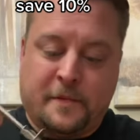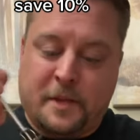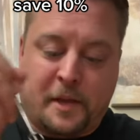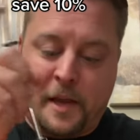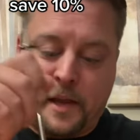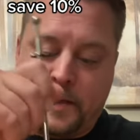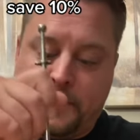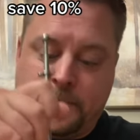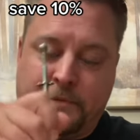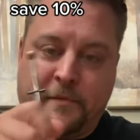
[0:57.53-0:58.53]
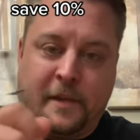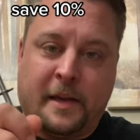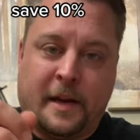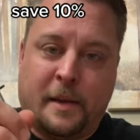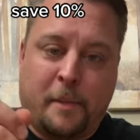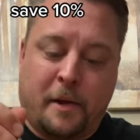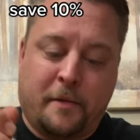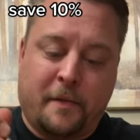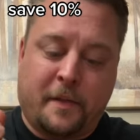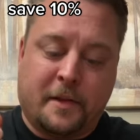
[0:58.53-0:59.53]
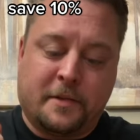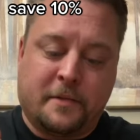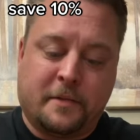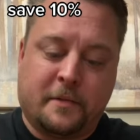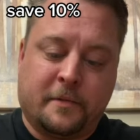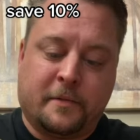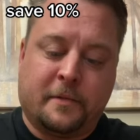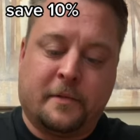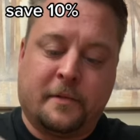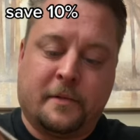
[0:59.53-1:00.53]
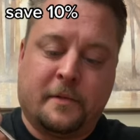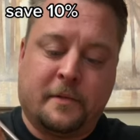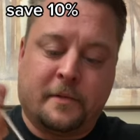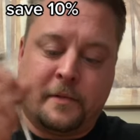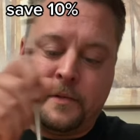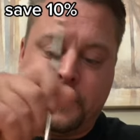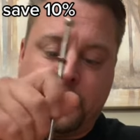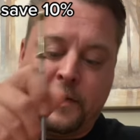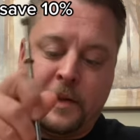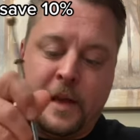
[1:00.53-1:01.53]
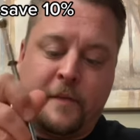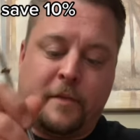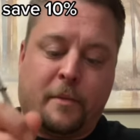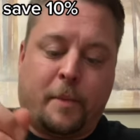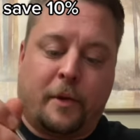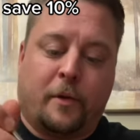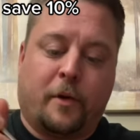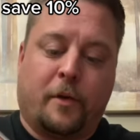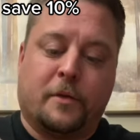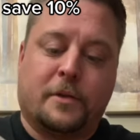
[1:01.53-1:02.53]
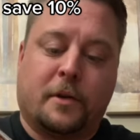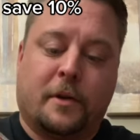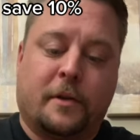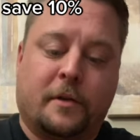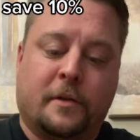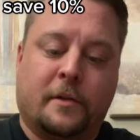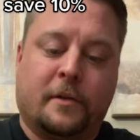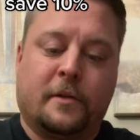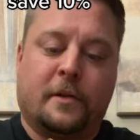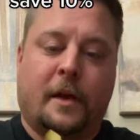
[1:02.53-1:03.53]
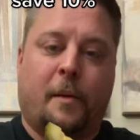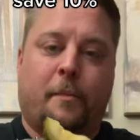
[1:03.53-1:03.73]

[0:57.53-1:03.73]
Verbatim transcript: You can't get any better than this. I'll try. Even the pickle girl is gonna look how